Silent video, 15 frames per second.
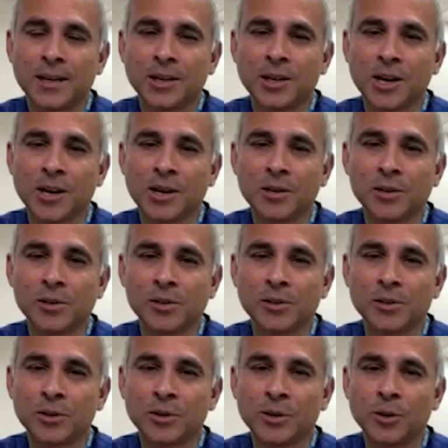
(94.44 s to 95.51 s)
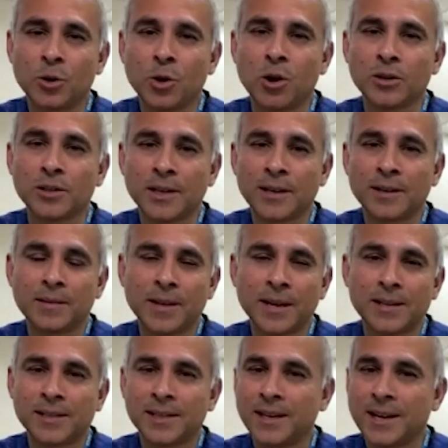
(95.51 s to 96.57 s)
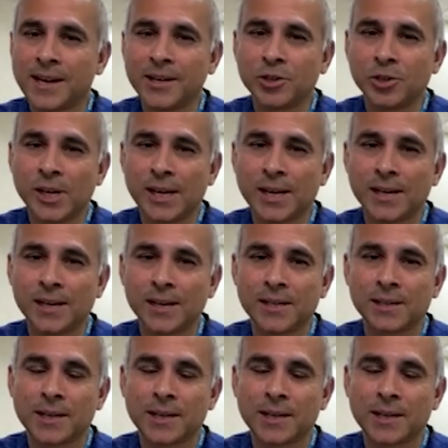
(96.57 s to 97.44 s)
girls got in their teenage years.